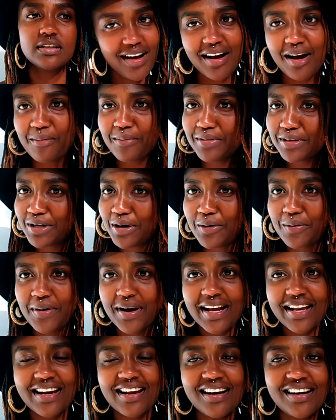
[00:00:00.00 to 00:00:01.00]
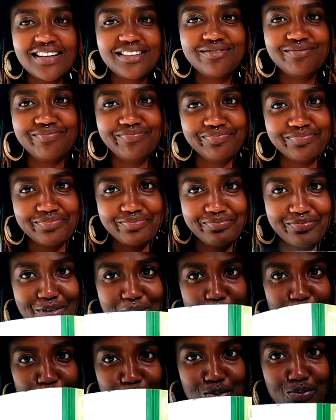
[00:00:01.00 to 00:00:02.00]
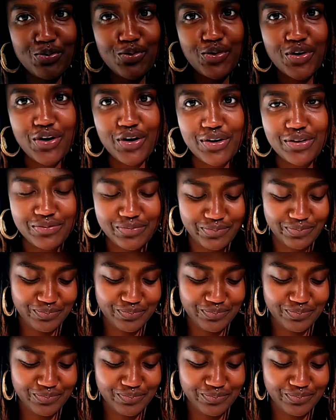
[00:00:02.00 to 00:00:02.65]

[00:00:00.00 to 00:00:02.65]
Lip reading: Kama kawaida, notebook.